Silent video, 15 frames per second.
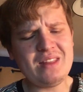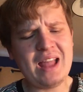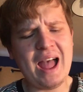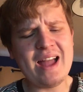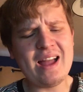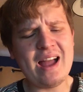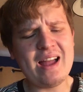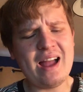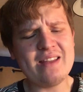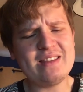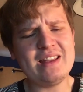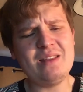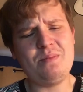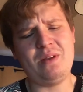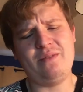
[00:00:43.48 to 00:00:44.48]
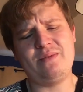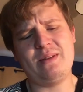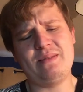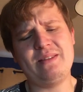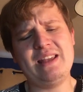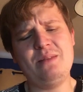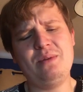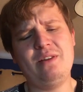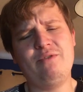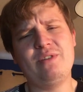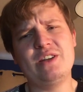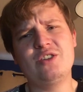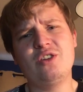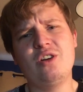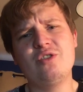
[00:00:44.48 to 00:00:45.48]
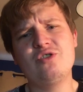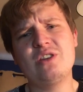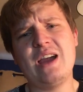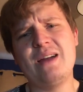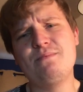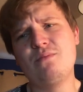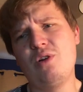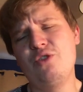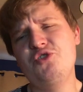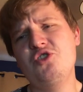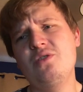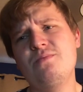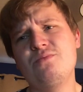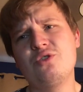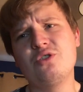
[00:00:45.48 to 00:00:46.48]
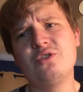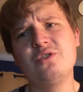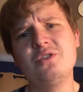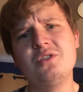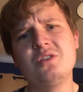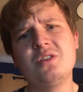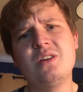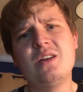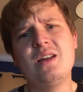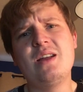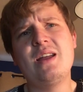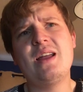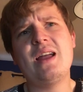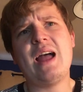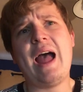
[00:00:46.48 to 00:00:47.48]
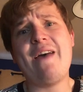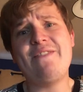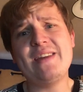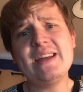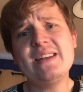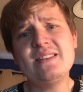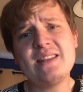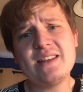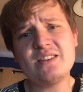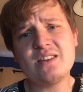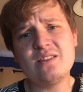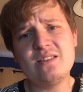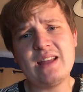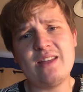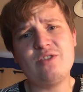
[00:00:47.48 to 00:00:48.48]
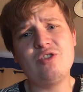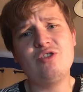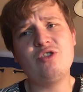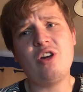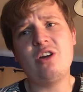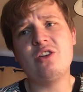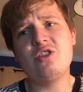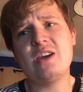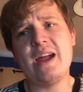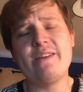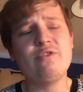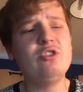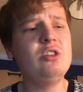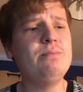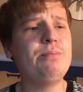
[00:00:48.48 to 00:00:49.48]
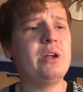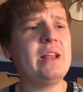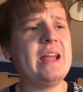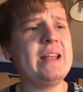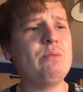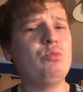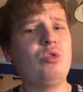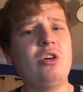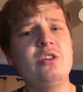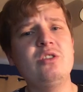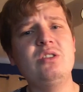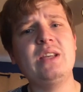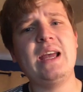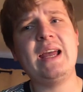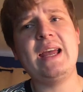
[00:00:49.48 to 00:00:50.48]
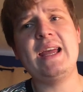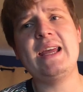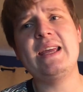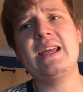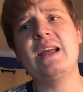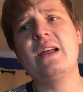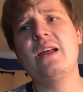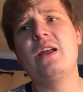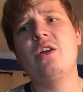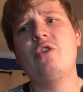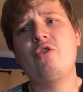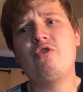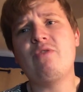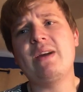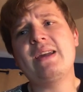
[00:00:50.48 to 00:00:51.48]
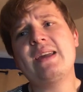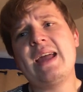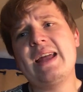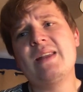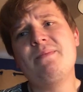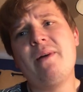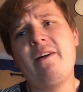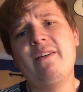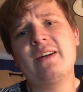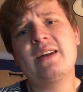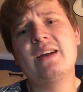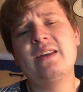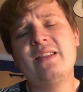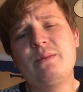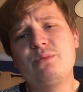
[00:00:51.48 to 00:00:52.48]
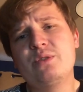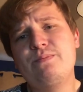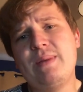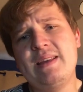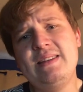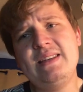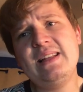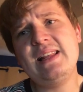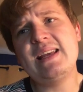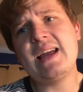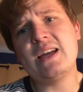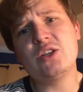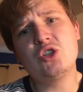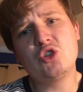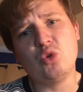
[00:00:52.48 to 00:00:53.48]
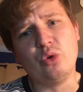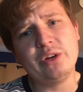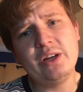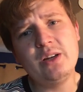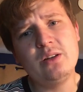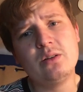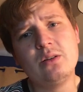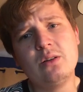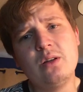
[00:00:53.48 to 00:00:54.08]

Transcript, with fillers: I did a bit of research, and Monster Mutant, I think it's discontinued now in general, but it was a drink in America that was basically a soda.